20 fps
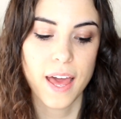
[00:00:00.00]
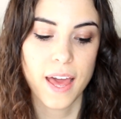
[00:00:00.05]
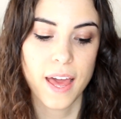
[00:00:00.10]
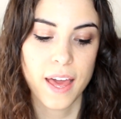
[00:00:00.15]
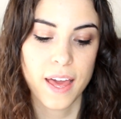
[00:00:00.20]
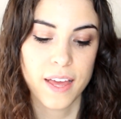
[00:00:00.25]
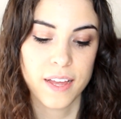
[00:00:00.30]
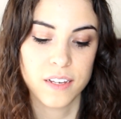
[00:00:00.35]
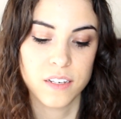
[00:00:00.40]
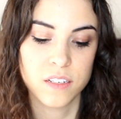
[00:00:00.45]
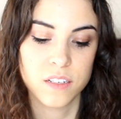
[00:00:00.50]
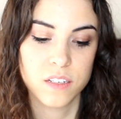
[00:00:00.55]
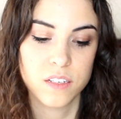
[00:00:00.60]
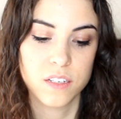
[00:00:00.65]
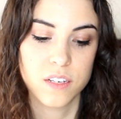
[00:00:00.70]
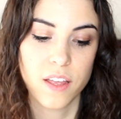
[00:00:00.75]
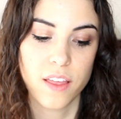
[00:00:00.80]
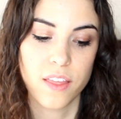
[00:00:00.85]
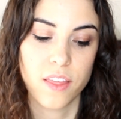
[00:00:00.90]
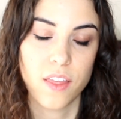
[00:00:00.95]

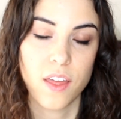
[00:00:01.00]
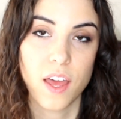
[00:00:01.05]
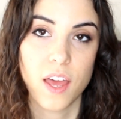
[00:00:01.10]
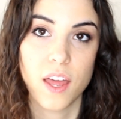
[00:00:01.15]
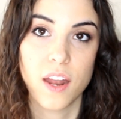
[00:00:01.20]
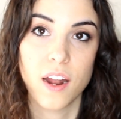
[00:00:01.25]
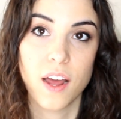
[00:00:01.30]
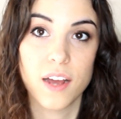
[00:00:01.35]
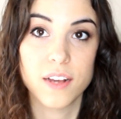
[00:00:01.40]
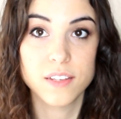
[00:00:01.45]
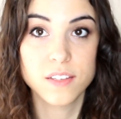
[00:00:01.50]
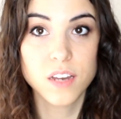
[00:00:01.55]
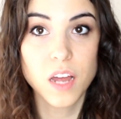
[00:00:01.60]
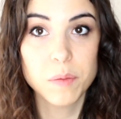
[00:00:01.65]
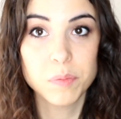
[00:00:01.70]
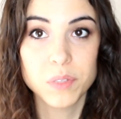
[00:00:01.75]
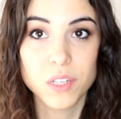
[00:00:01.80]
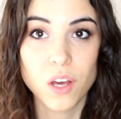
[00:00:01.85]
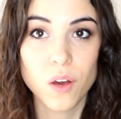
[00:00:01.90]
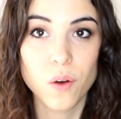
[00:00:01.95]
and then I
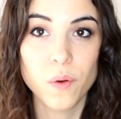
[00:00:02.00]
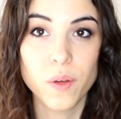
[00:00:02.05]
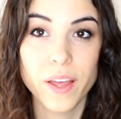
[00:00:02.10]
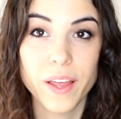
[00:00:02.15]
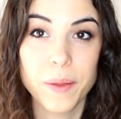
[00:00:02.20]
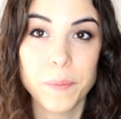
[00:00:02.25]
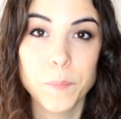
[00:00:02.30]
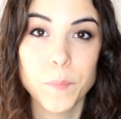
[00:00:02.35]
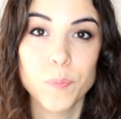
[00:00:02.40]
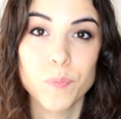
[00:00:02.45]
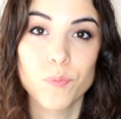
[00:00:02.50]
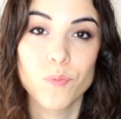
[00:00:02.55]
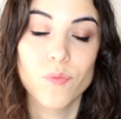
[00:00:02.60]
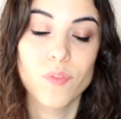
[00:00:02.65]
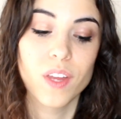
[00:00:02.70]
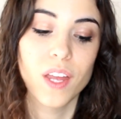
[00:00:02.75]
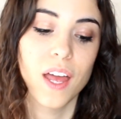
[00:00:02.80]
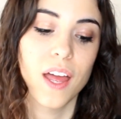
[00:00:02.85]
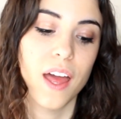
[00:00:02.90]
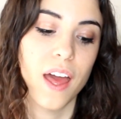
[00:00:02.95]
stopped going,
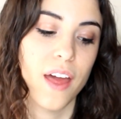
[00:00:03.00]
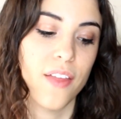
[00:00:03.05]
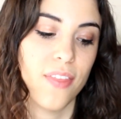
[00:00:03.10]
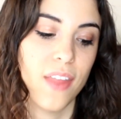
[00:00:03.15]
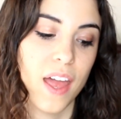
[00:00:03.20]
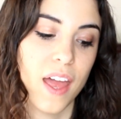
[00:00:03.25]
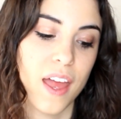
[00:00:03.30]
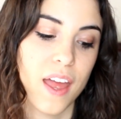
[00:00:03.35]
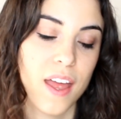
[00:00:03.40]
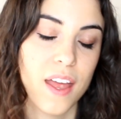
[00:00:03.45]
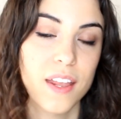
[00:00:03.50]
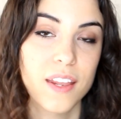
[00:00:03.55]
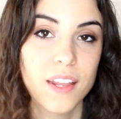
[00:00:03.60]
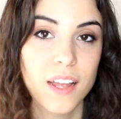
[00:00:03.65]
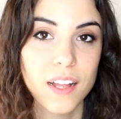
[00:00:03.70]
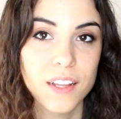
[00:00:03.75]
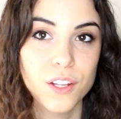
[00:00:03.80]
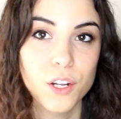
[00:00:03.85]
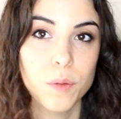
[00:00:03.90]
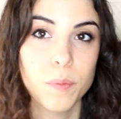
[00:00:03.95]
and then
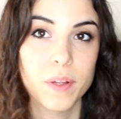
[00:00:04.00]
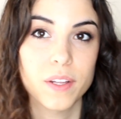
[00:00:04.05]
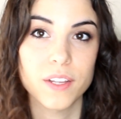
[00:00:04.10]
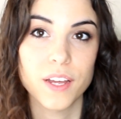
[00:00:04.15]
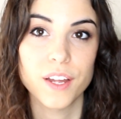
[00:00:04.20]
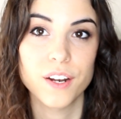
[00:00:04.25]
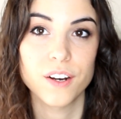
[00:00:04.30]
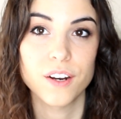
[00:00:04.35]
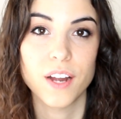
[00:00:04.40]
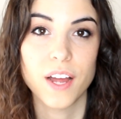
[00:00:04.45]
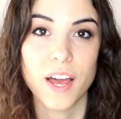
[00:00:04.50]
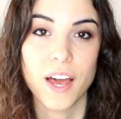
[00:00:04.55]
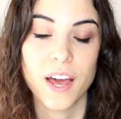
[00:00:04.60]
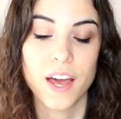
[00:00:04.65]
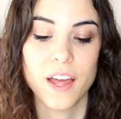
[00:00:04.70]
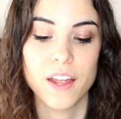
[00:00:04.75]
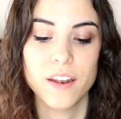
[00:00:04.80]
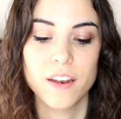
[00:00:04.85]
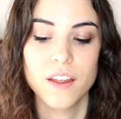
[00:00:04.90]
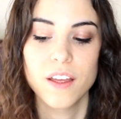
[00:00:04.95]
a little bit later I
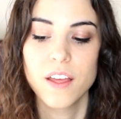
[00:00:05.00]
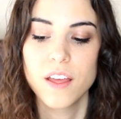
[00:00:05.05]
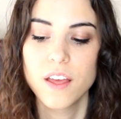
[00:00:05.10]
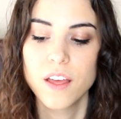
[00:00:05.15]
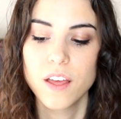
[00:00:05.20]
had